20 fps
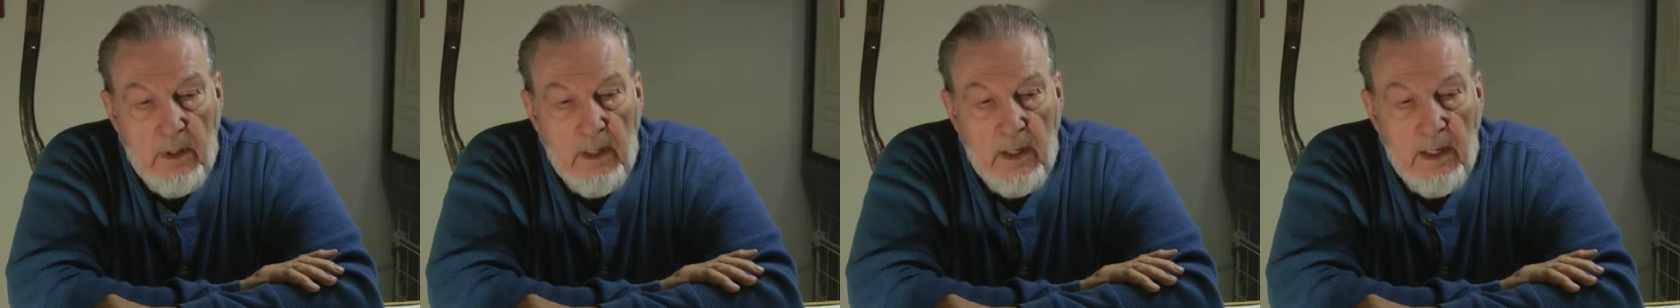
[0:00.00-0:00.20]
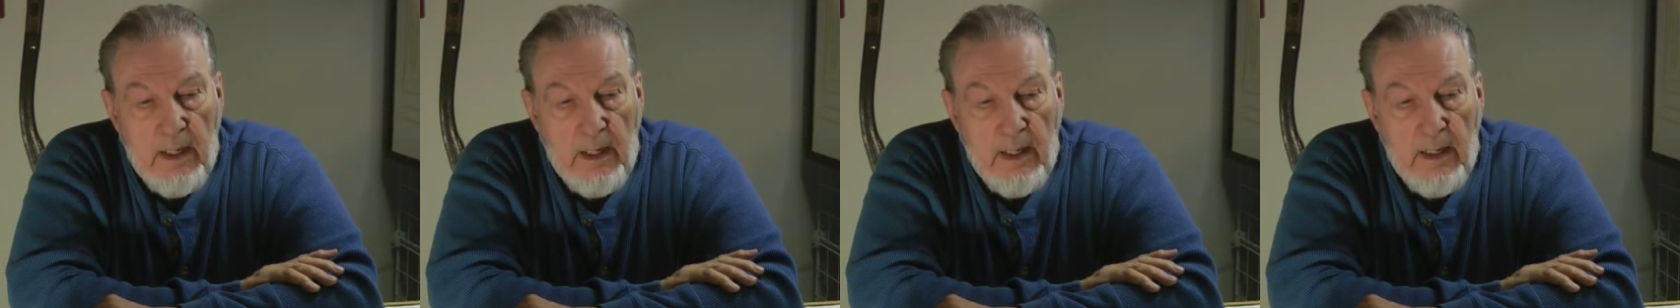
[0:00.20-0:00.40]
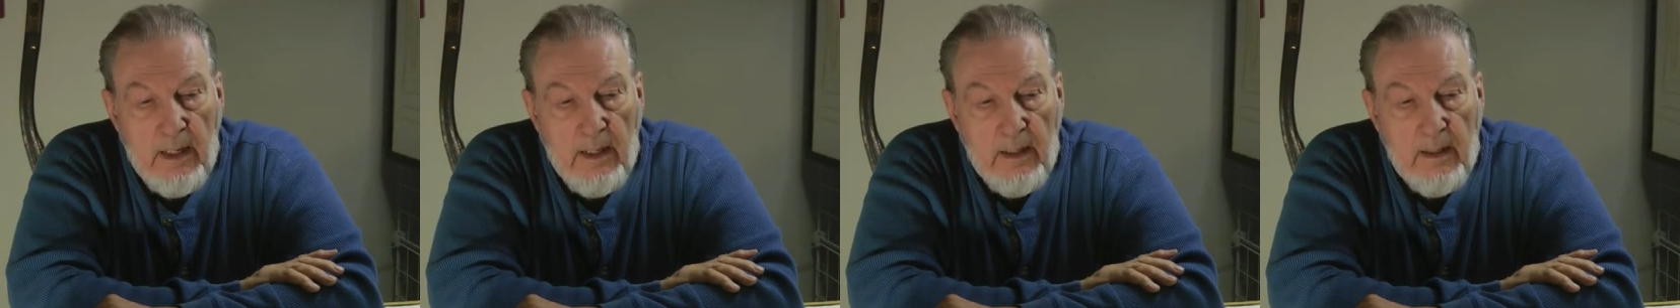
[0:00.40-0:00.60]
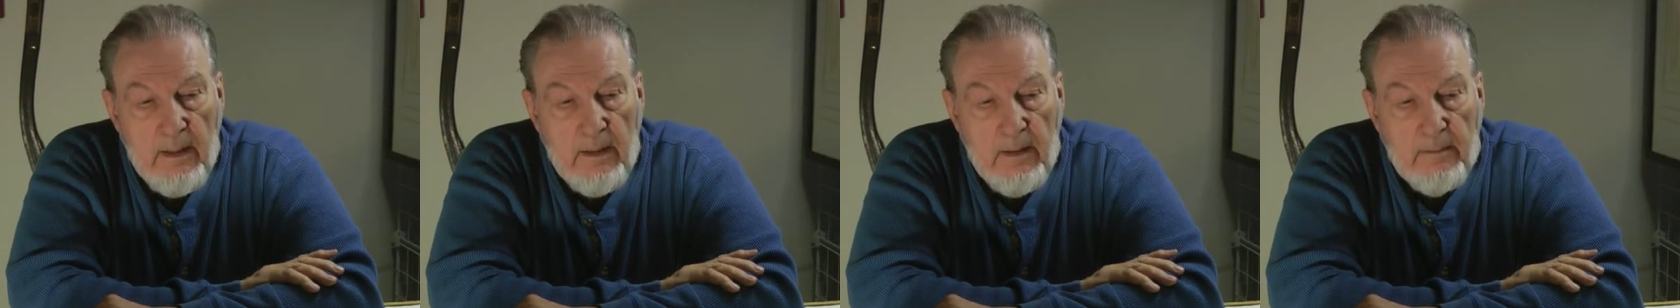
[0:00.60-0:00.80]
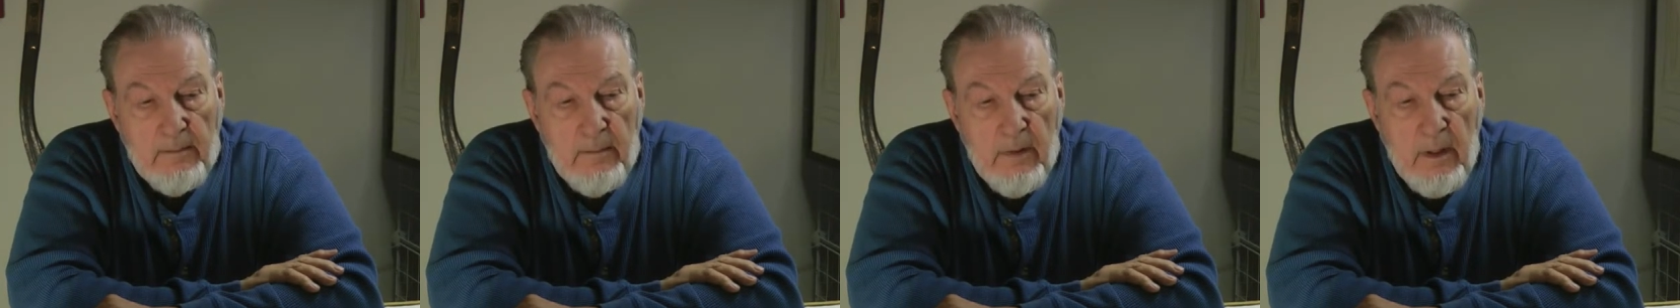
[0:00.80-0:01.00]

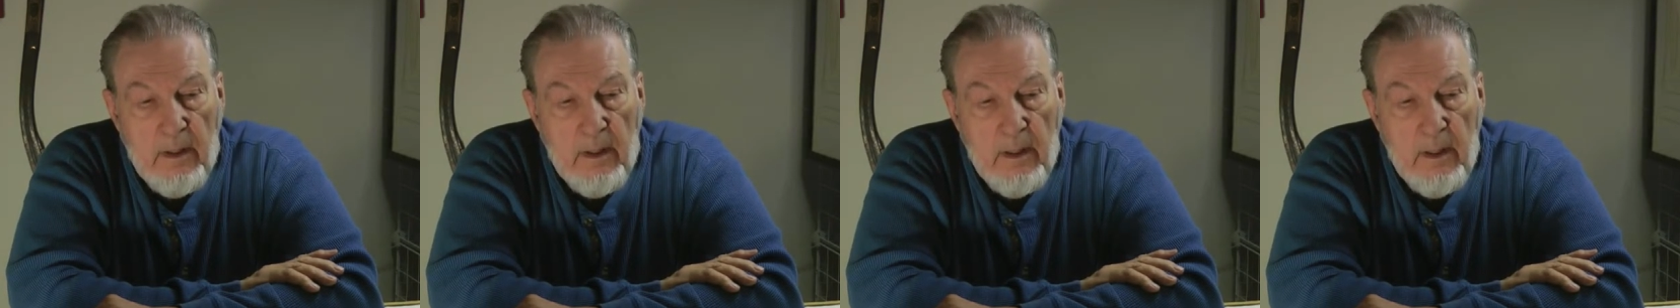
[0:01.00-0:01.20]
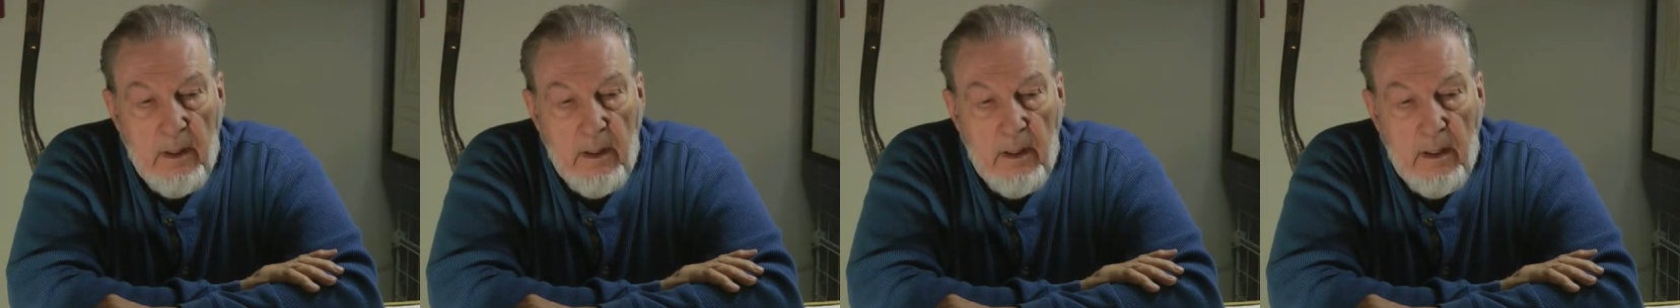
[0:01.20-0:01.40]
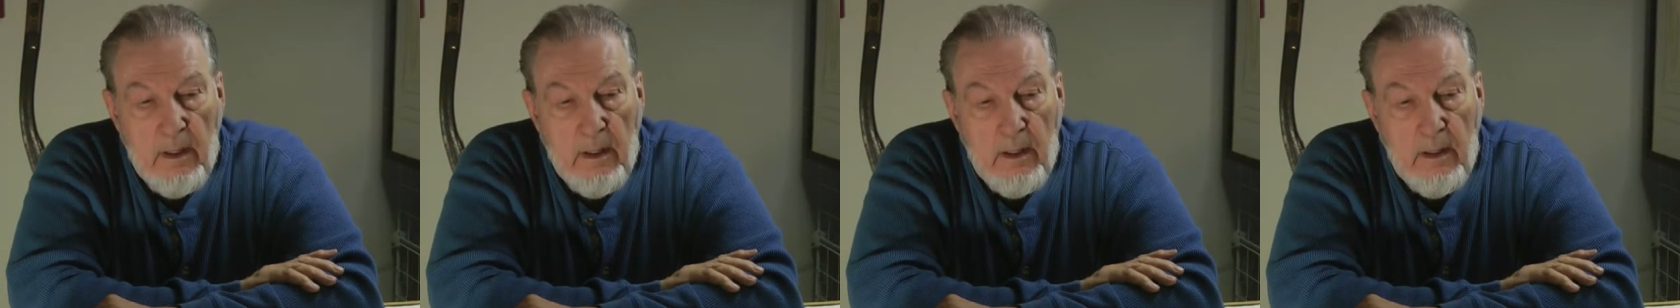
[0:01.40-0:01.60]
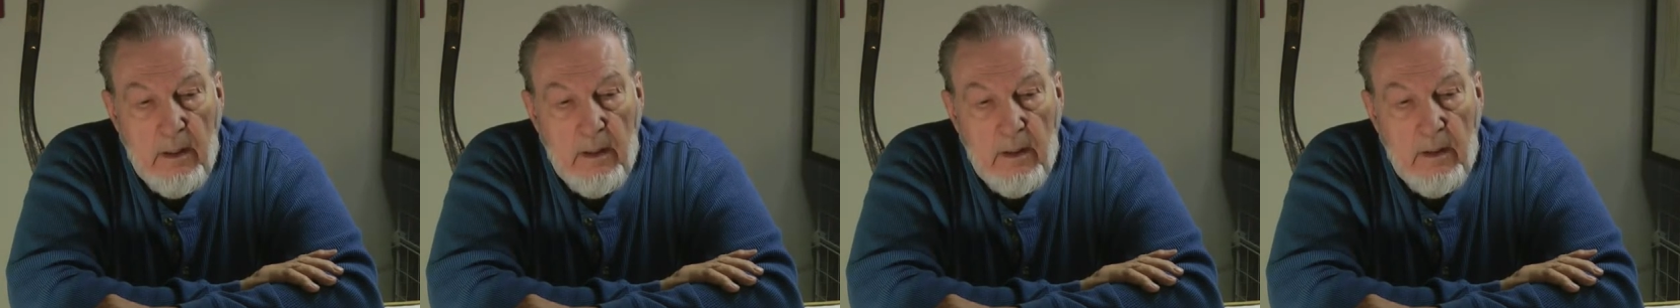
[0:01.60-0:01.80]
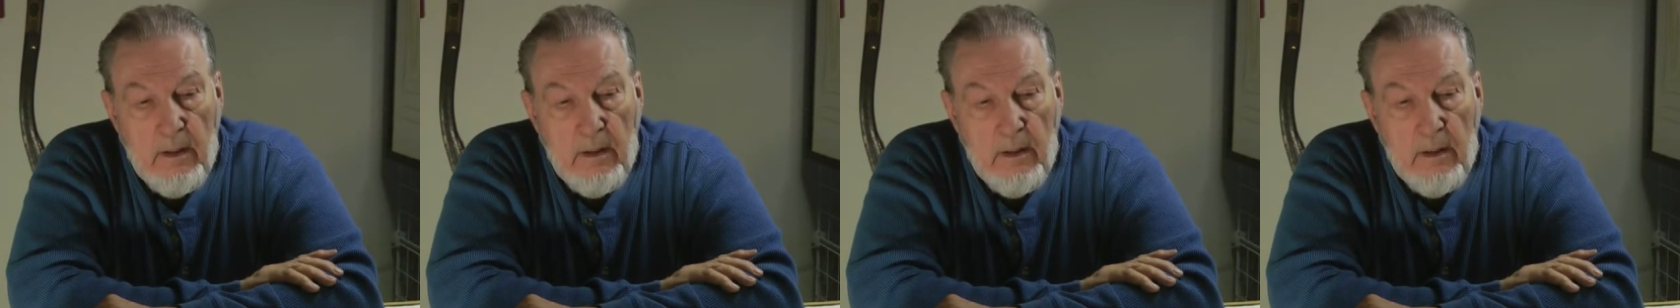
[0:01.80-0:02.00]

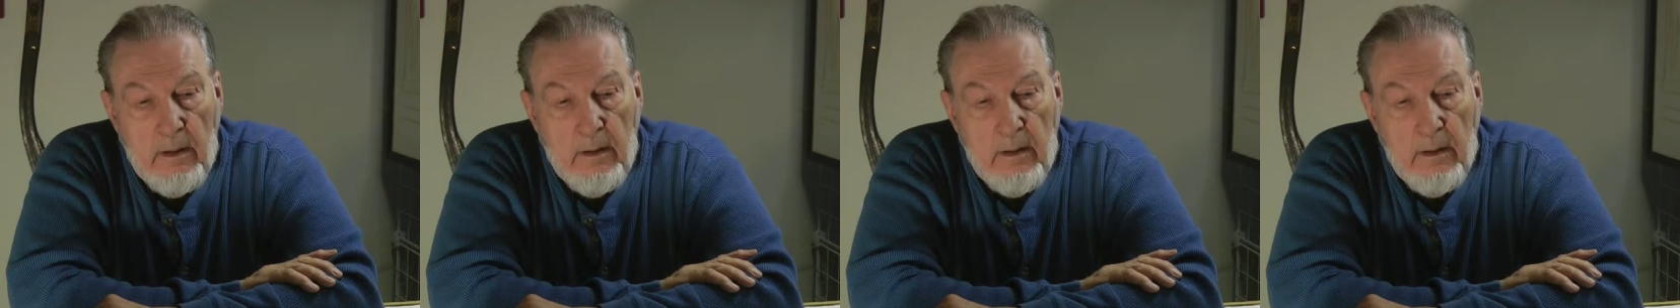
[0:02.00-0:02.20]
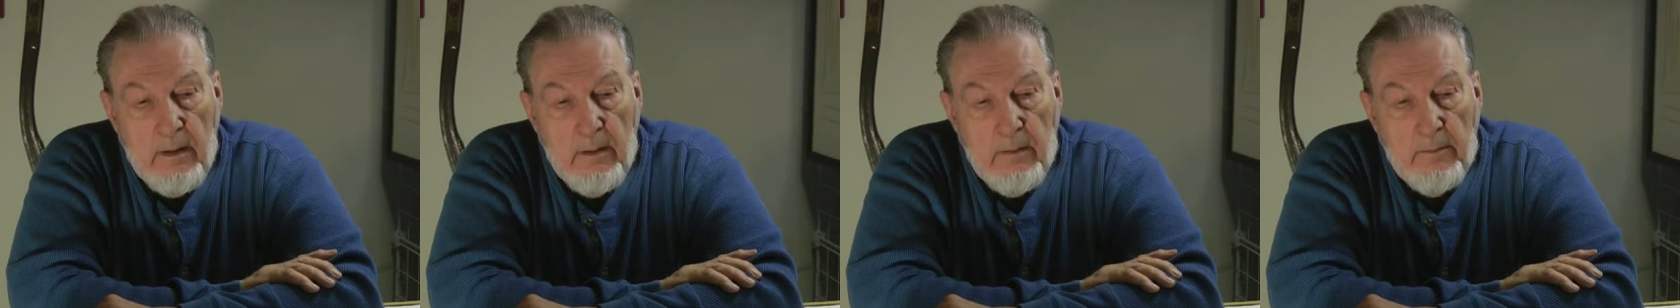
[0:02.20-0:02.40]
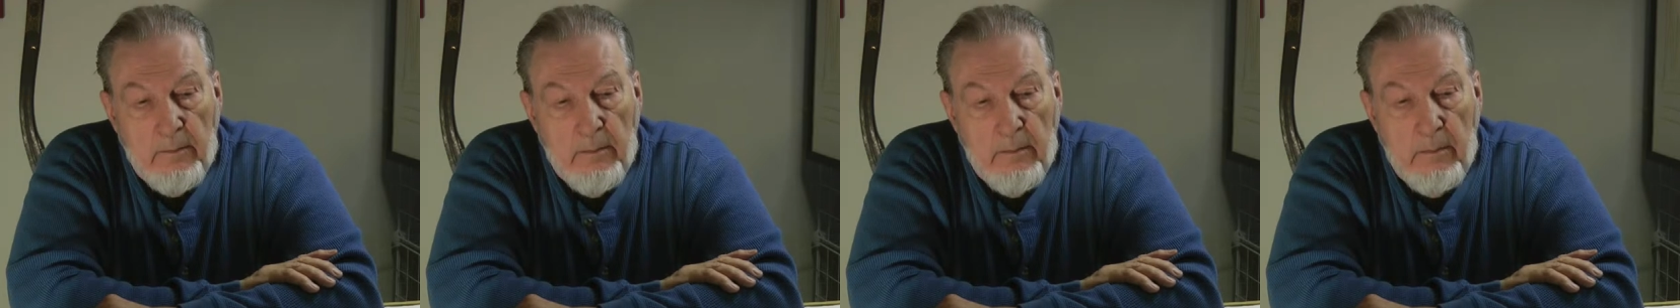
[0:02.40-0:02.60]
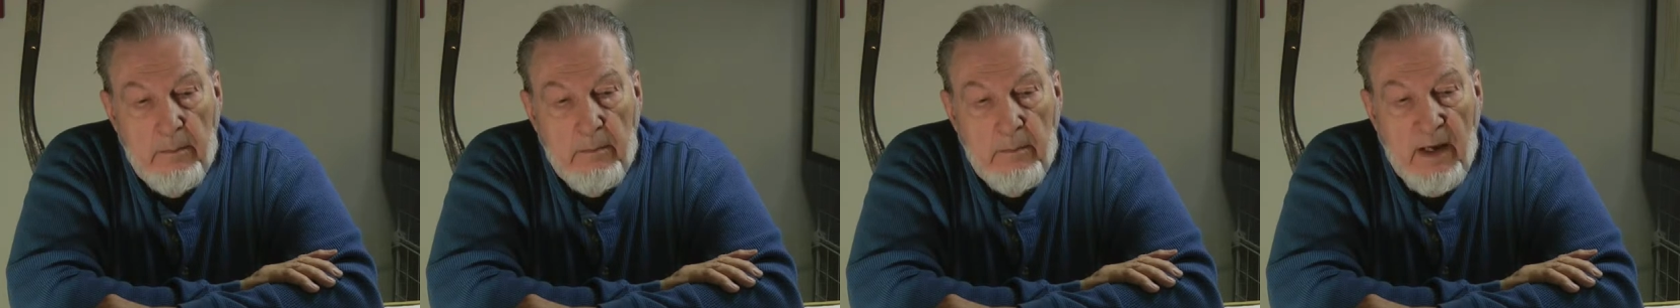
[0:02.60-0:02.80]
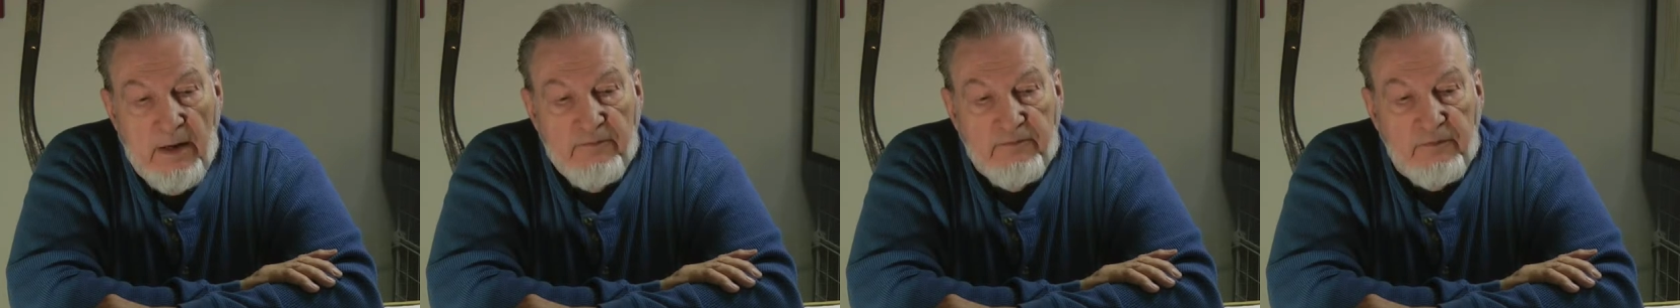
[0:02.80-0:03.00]

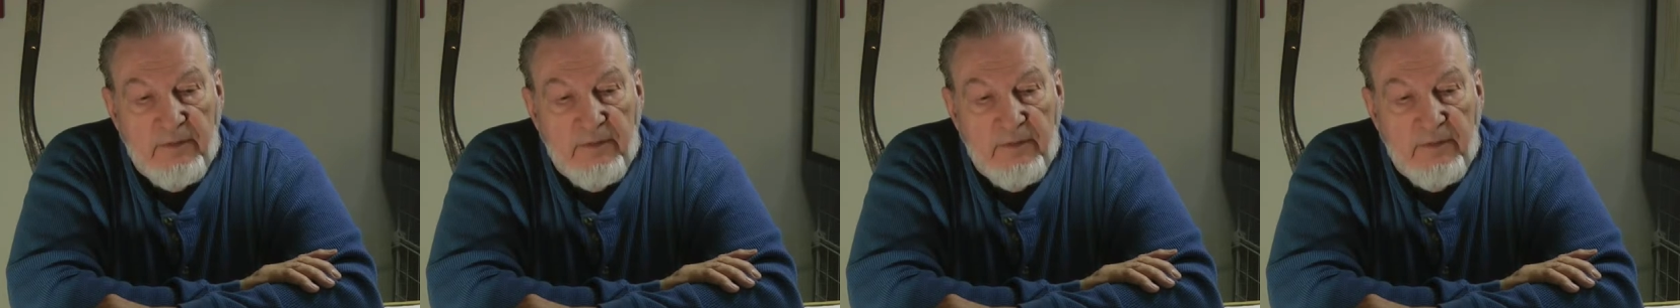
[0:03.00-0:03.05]
My